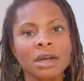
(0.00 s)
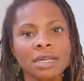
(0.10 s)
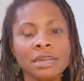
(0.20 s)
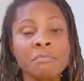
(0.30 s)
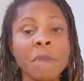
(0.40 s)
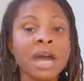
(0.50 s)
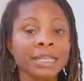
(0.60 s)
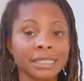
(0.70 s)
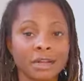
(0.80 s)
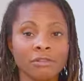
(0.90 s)
in
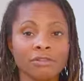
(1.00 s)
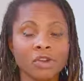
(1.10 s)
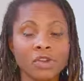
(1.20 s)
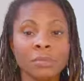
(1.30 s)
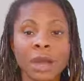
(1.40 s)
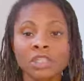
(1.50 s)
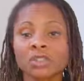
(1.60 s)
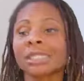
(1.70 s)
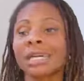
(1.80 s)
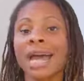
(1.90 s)
myself for the
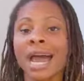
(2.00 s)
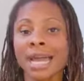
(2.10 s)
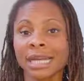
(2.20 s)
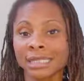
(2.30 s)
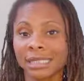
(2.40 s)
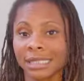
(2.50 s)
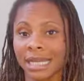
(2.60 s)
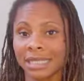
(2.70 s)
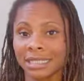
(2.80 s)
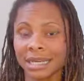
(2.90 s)
boundaries that I had to
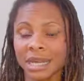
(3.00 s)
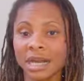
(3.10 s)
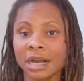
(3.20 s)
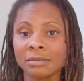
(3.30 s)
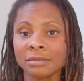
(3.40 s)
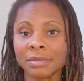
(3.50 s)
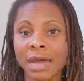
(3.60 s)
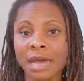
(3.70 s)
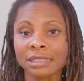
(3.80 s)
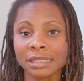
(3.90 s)
set
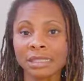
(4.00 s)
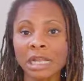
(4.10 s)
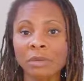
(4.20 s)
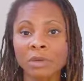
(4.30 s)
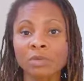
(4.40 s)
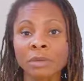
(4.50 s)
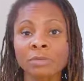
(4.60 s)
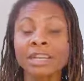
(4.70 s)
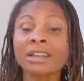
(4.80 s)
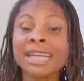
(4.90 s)
as a celibate
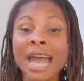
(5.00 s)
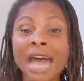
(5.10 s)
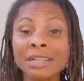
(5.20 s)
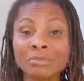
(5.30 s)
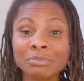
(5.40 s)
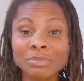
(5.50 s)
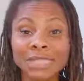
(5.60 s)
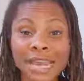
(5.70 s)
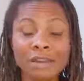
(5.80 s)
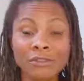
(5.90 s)
woman, because I hadn't
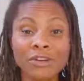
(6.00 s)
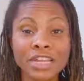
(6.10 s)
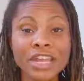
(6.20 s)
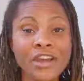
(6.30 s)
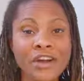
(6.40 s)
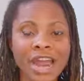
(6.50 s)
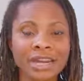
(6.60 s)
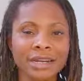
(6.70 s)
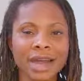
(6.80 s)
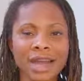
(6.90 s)
dated for a year,
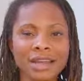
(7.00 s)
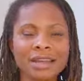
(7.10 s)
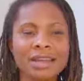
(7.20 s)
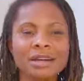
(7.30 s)
I